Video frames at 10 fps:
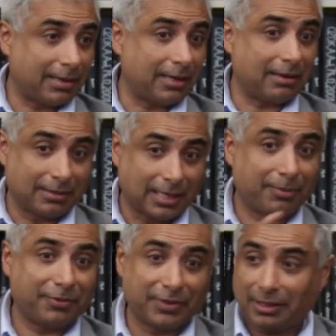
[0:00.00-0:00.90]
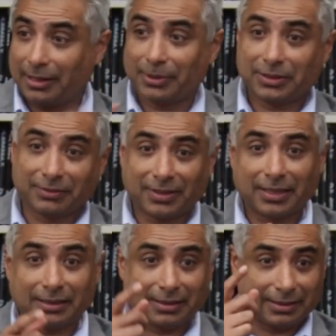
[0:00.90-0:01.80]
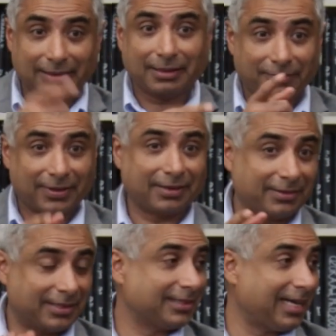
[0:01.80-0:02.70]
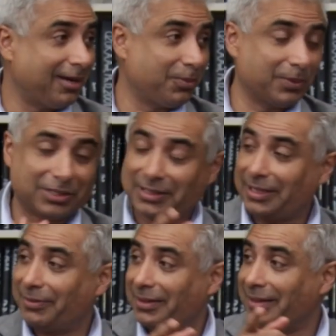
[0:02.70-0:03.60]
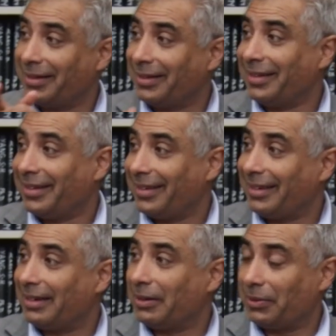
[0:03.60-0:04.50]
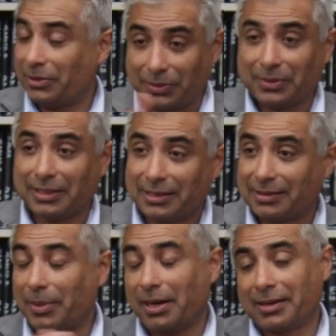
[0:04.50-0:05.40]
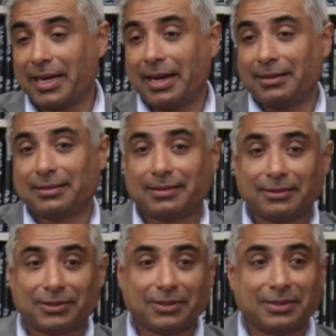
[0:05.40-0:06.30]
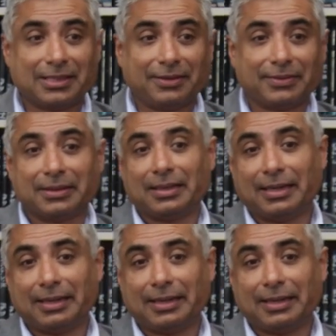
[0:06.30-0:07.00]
And on top of it, you're able to find figure this out, which is even do this podcast so students even